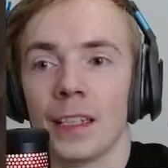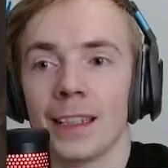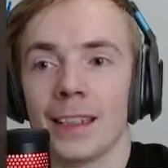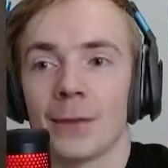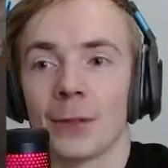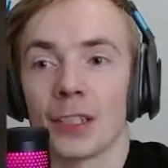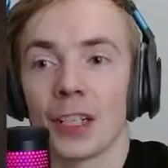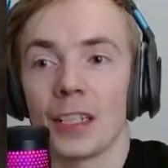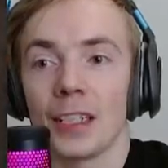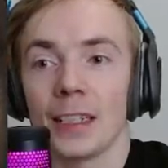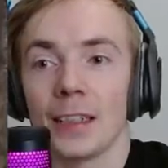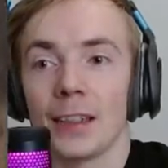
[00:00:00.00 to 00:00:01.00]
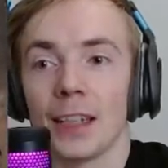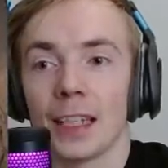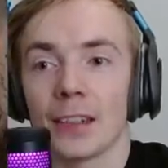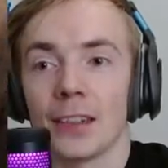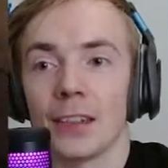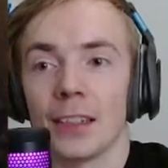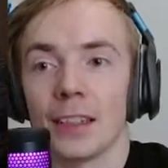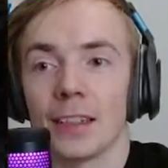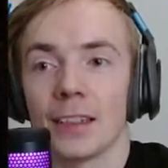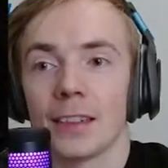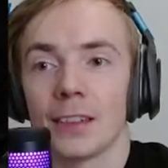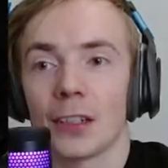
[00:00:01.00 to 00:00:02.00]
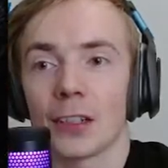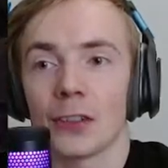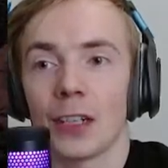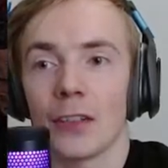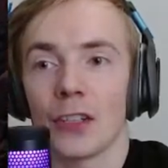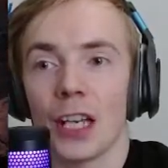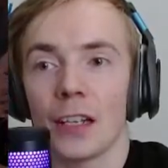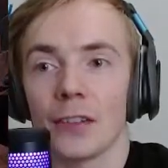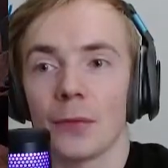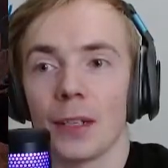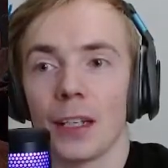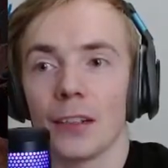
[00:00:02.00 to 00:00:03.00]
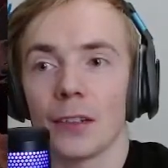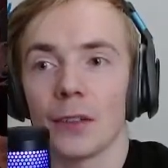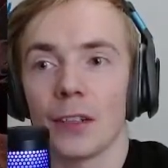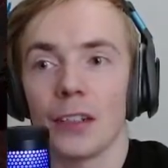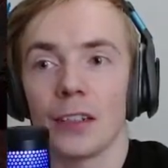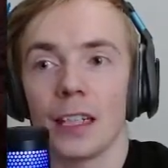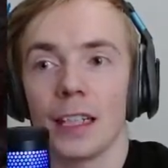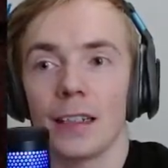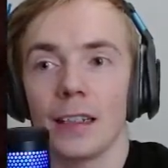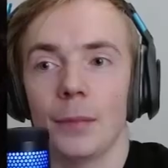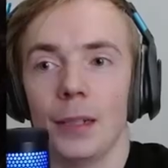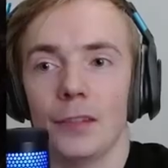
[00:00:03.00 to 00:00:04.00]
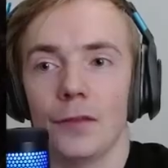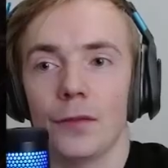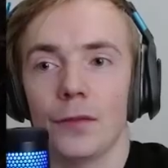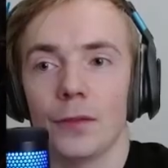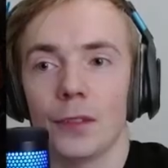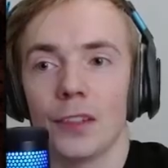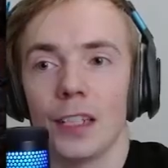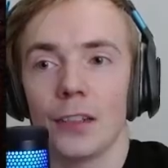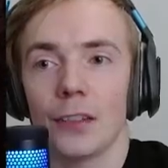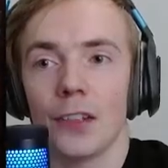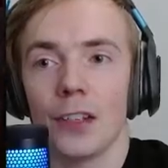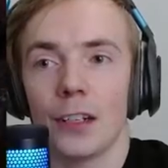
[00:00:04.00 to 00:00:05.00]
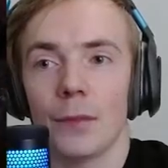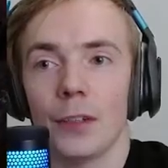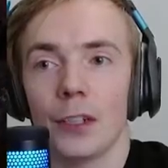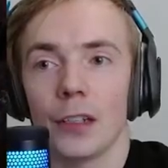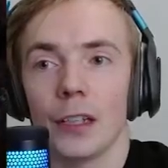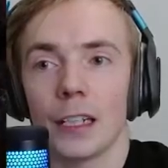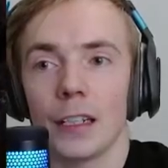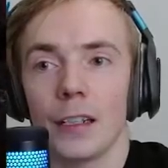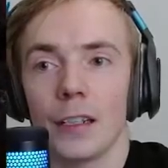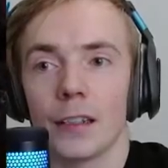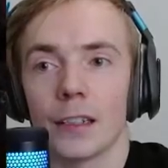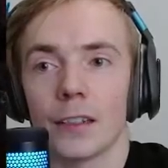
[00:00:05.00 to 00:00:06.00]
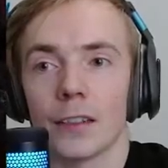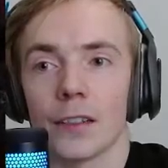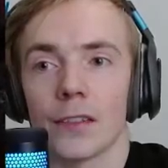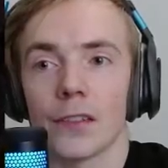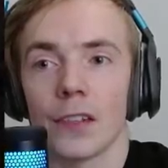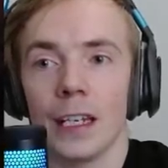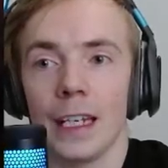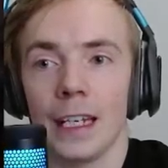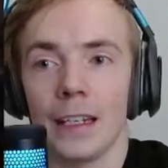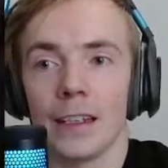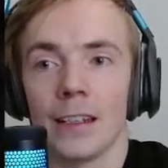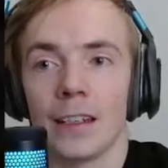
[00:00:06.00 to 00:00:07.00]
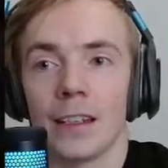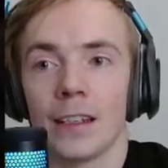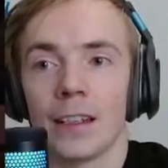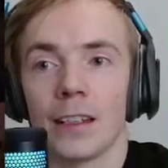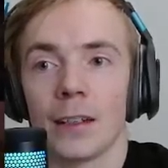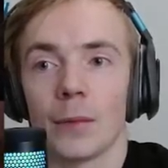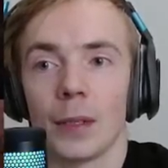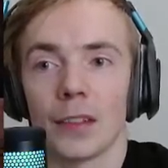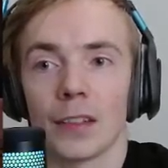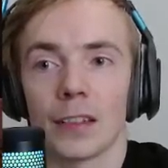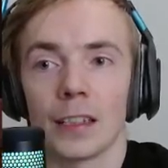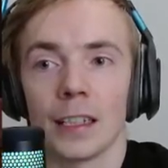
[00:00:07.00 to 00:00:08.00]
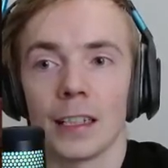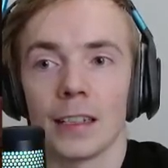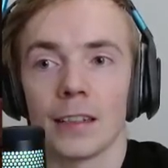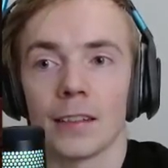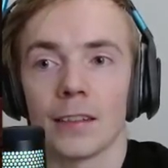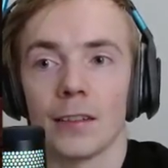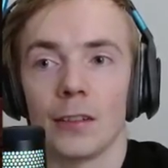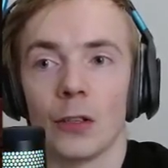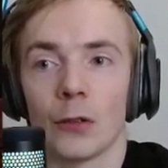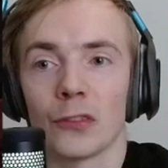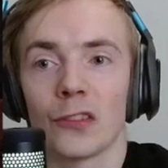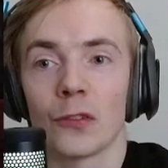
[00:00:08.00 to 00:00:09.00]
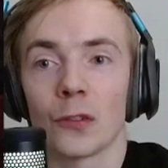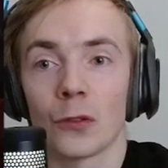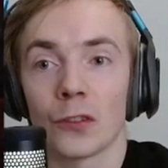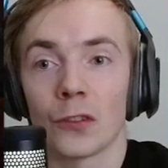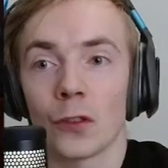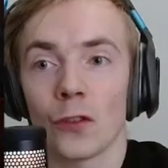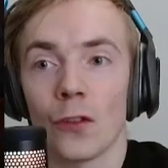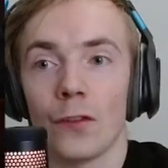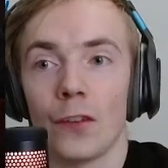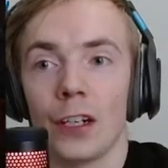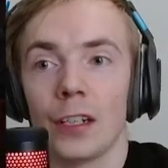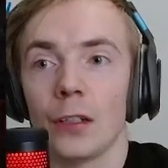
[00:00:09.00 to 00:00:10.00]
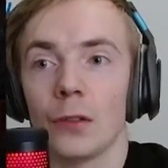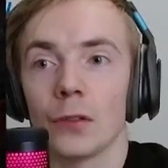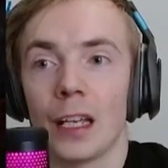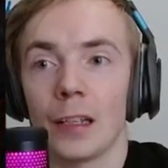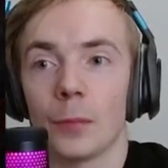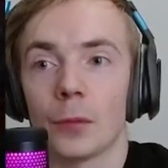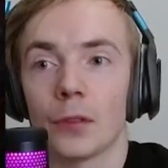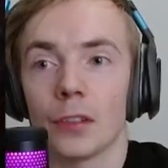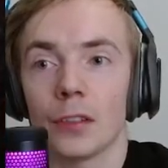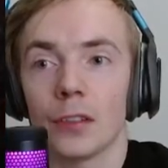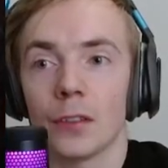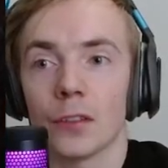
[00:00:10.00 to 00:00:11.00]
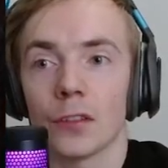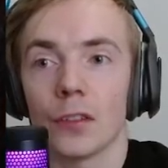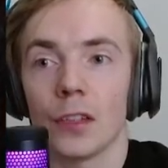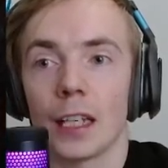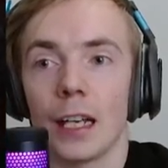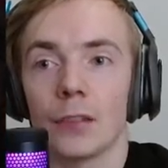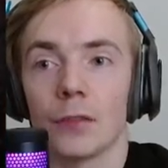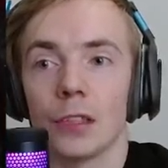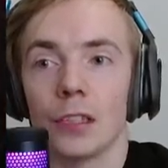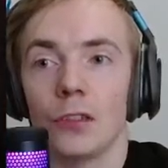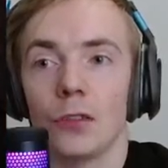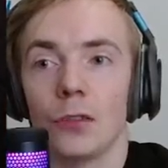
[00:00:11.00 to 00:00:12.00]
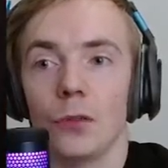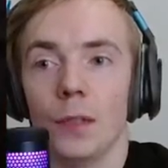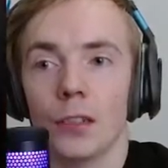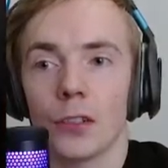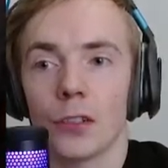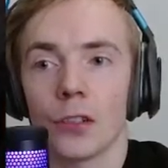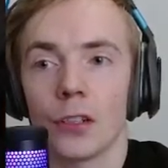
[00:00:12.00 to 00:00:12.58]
which I did thanks to the Dark Shroud Shadows we got going on. And the Bloodseekers here, I'm very lucky. There's basically no Sorcerer so far and no Teleporter, so they can't really do much